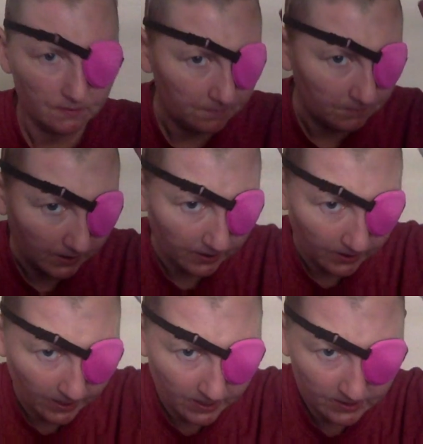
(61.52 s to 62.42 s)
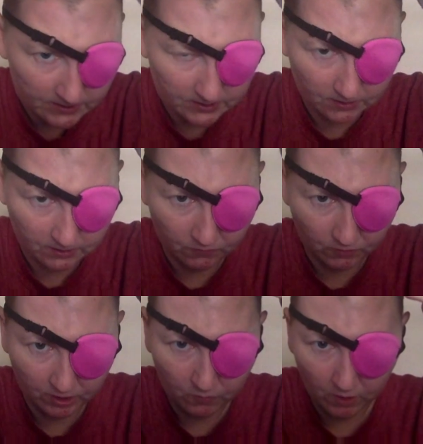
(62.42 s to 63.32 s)
My head is healing
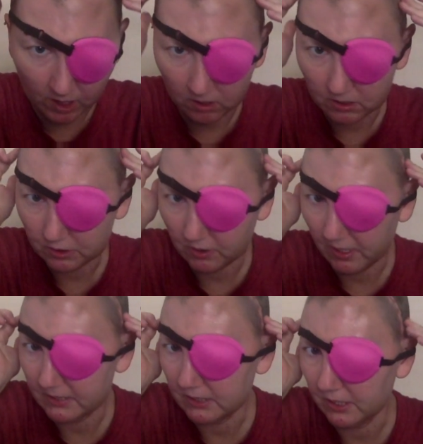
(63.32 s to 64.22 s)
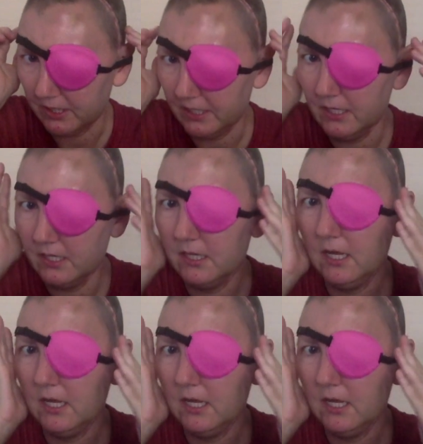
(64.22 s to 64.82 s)
really well, so that's good.